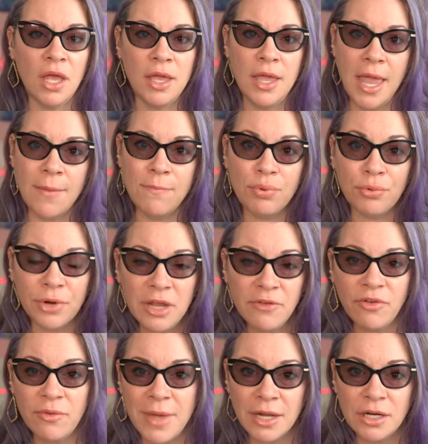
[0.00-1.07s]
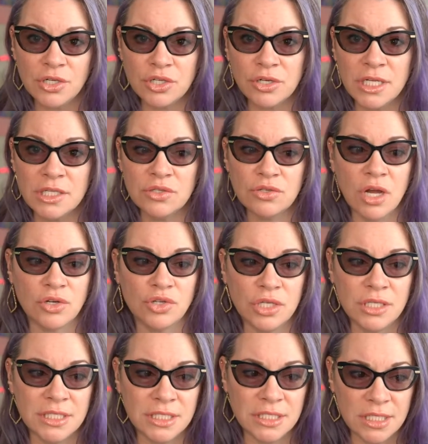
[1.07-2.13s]
a brief amount of jury
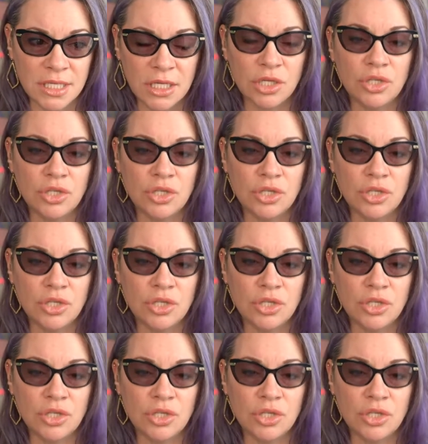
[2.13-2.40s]
instructions